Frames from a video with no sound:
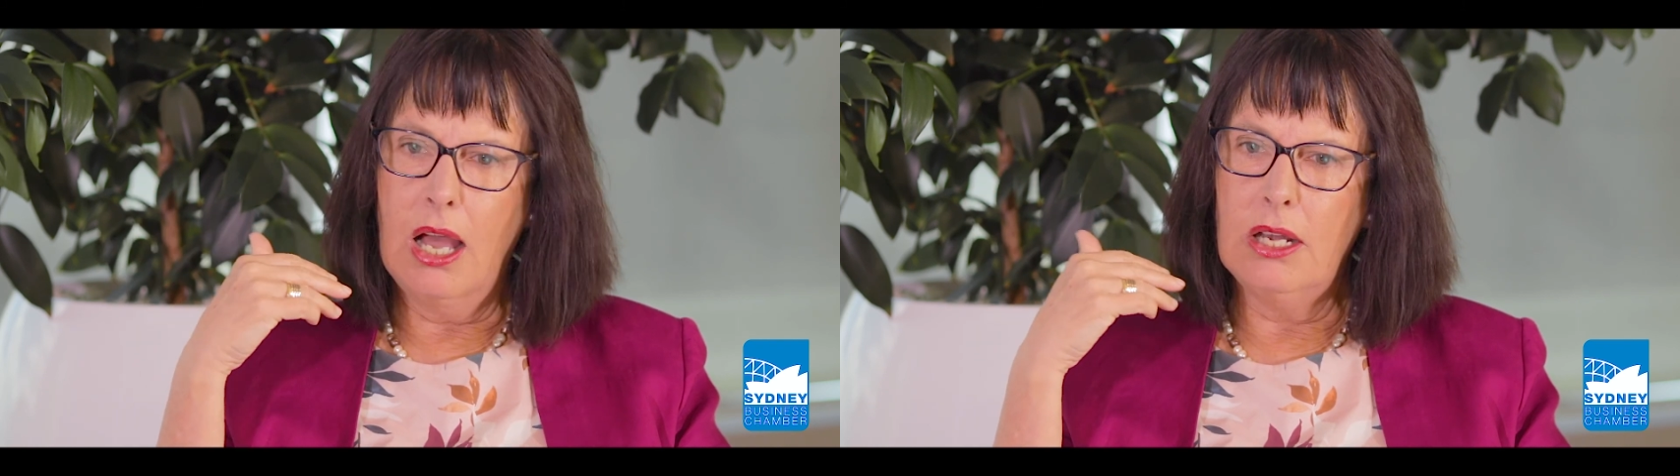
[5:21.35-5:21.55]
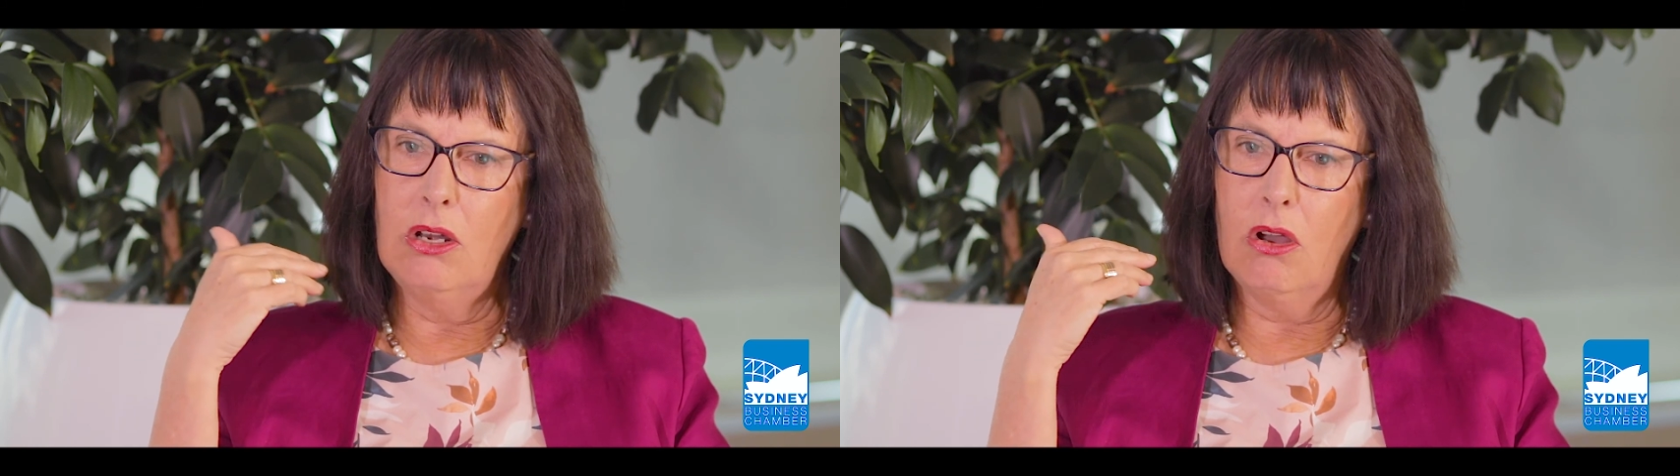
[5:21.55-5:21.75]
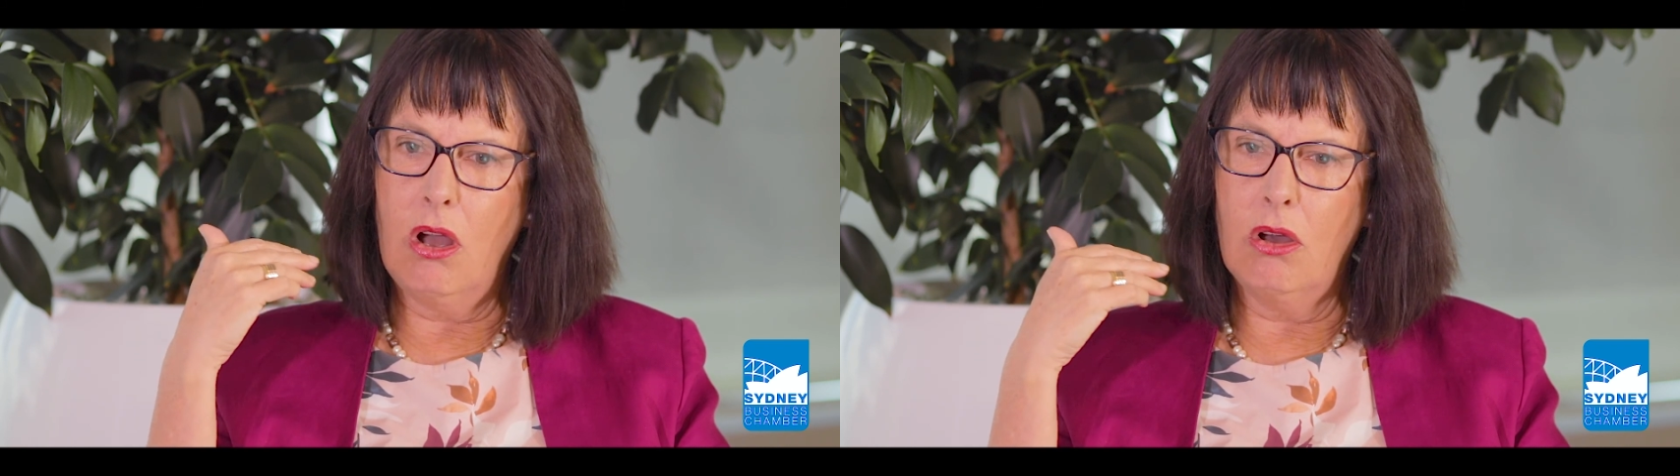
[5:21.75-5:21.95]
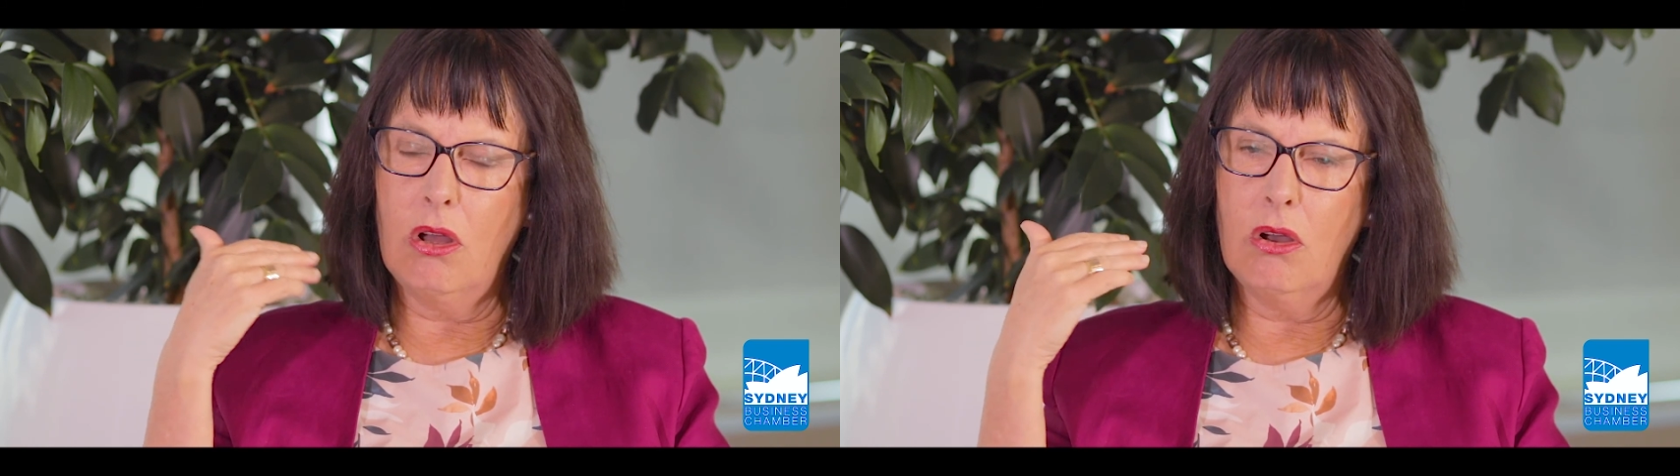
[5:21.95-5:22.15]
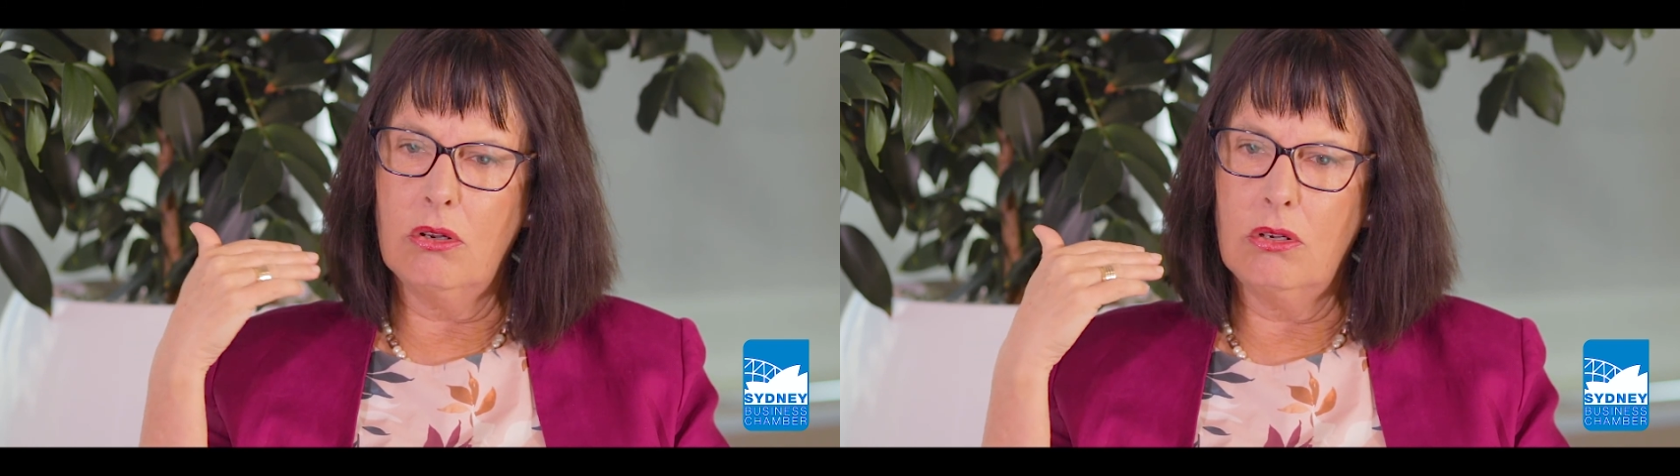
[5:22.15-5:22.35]

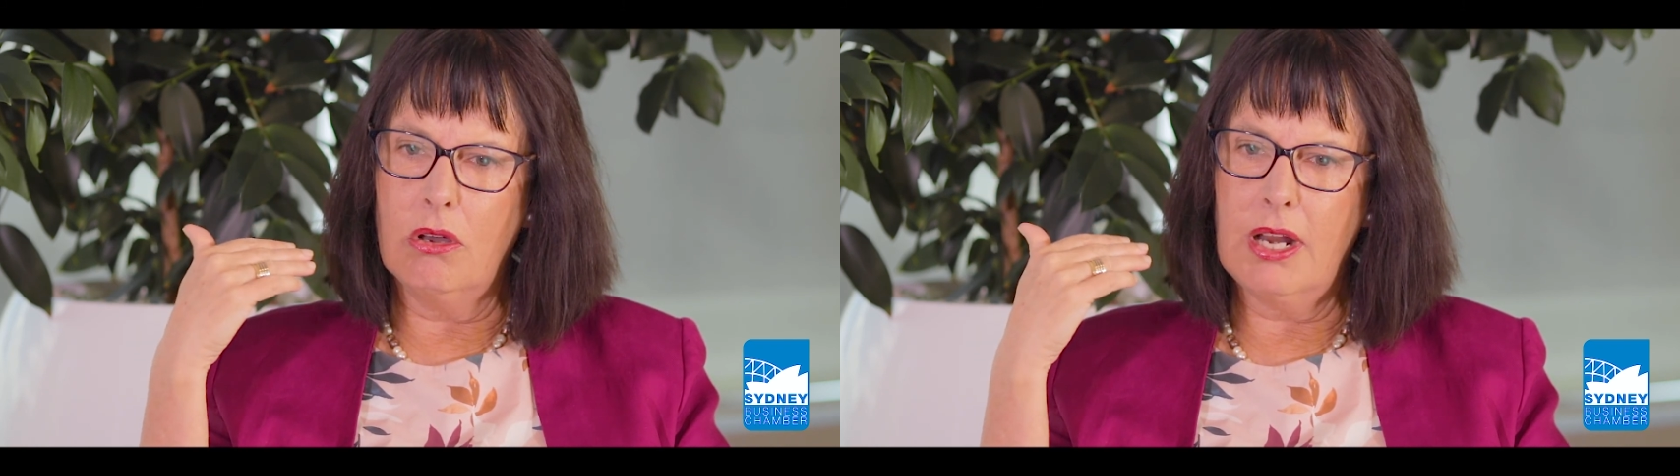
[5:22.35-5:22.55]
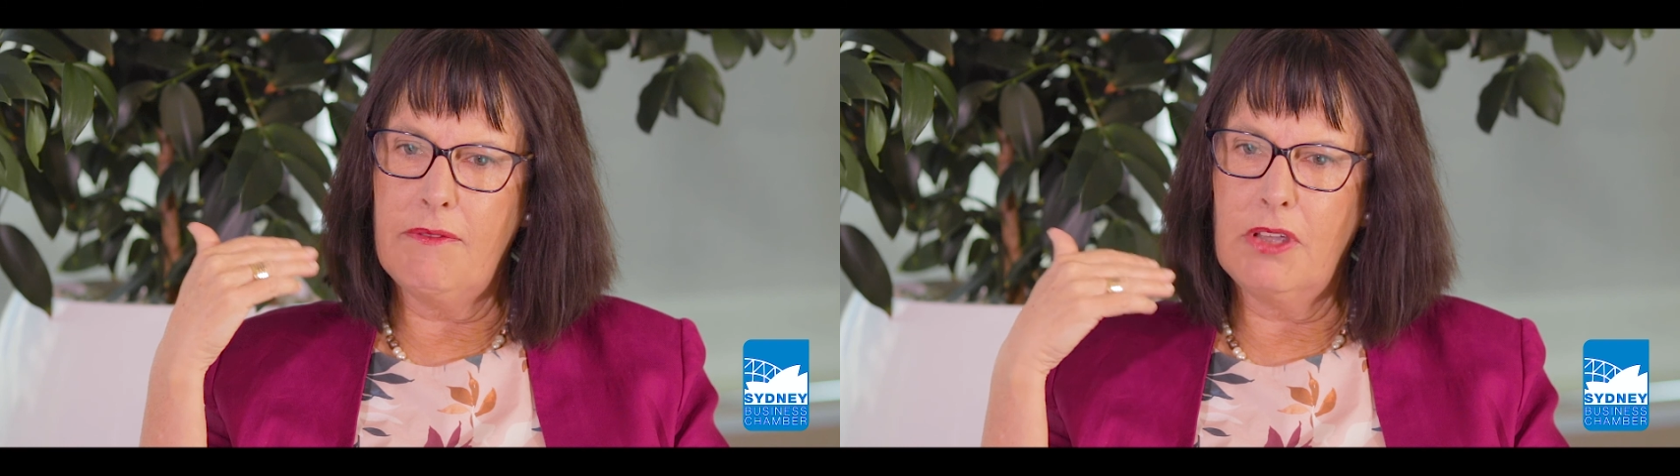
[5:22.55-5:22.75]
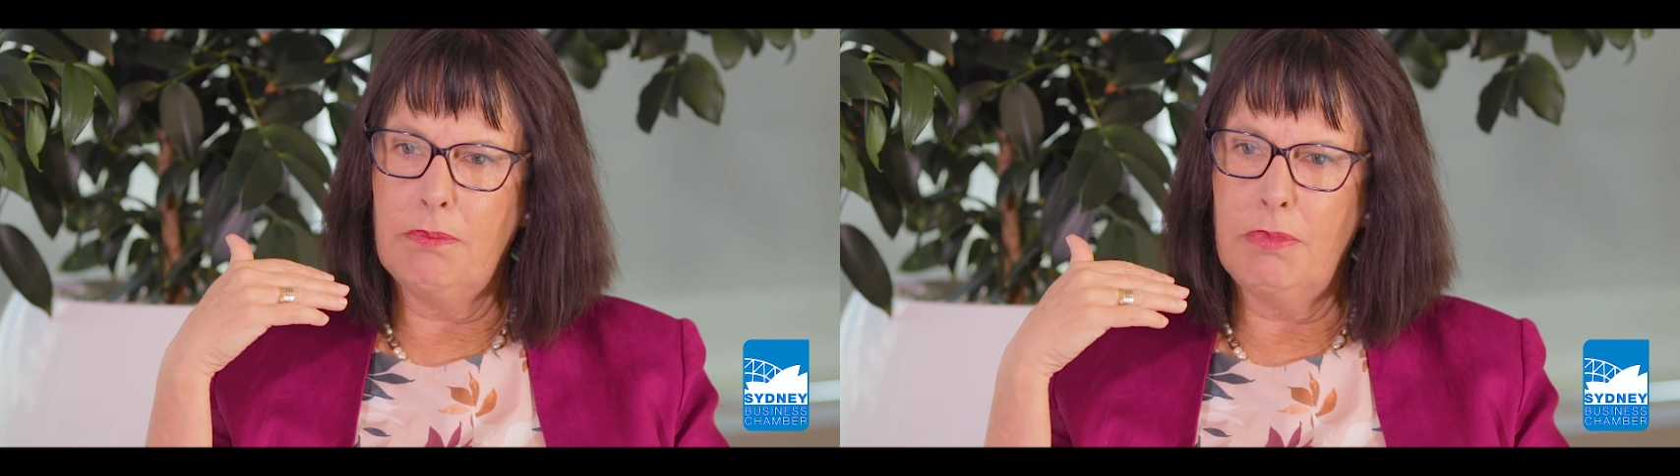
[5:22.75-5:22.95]
on not having